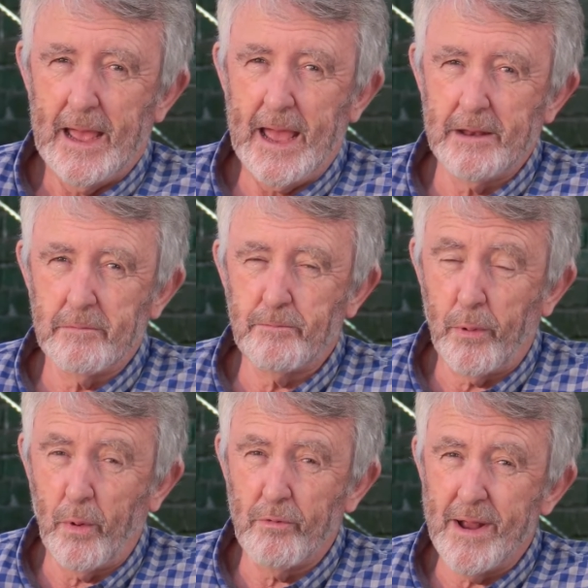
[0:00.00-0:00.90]
And
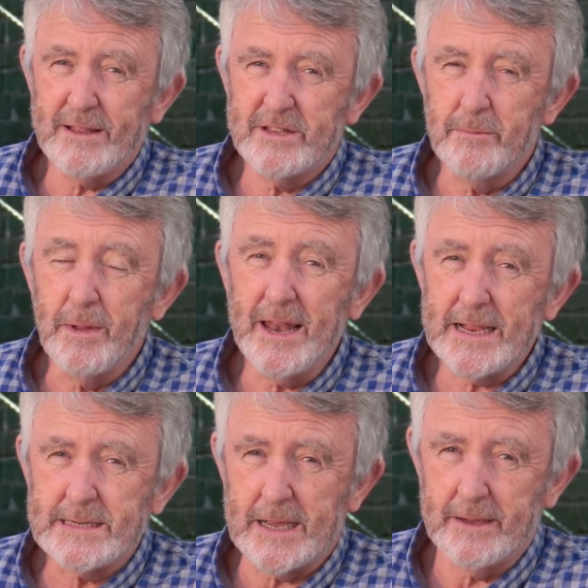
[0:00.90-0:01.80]
Paul writes him a
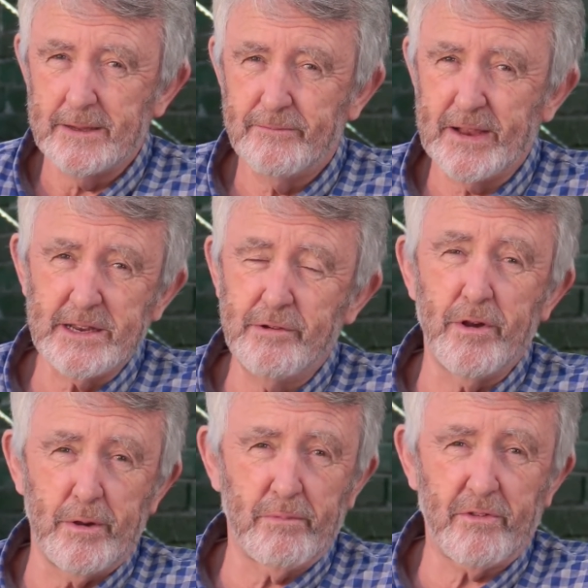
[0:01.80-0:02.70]
letter. In fact, he
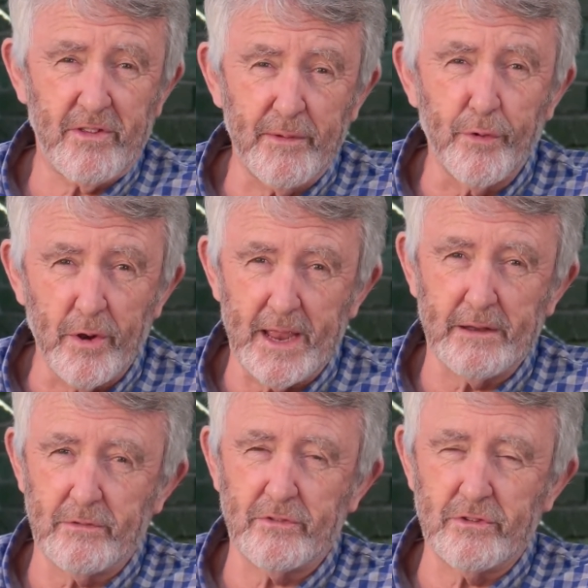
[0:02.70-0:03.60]
wrote several
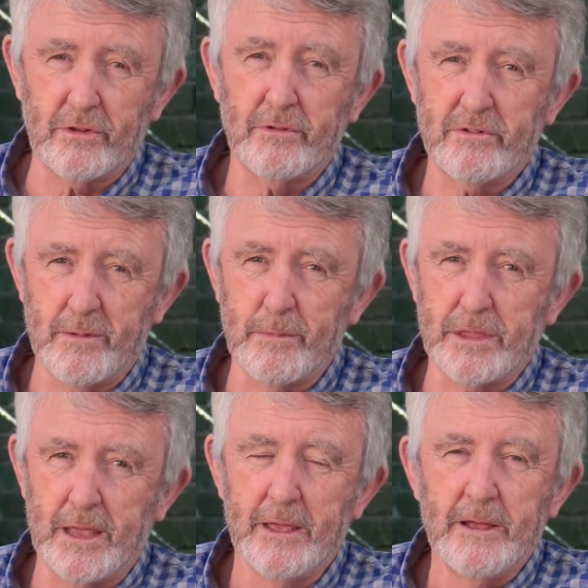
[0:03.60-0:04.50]
letters to
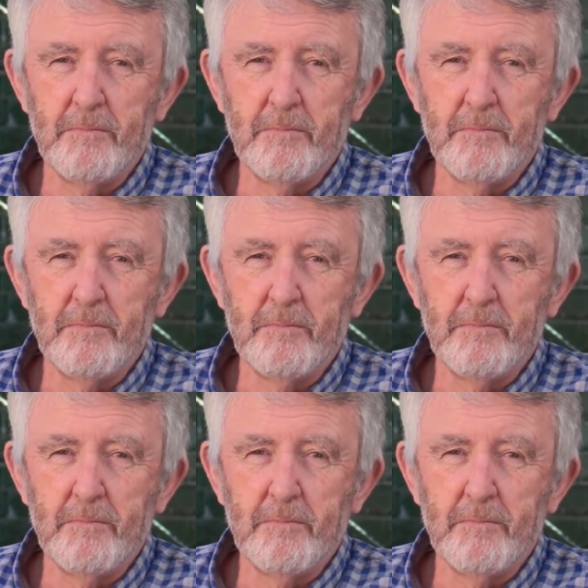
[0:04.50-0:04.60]
Timothy.